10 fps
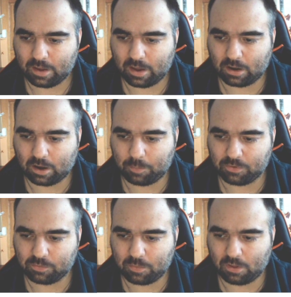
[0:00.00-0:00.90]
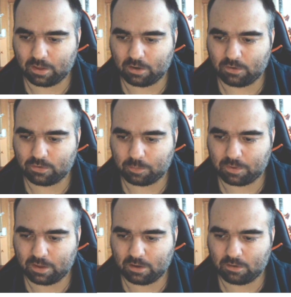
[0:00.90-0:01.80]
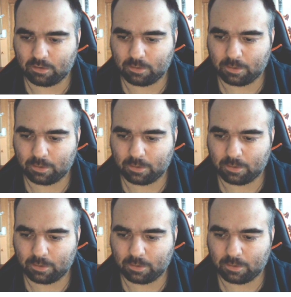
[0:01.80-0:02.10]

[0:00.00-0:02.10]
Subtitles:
and a couple small areas up here.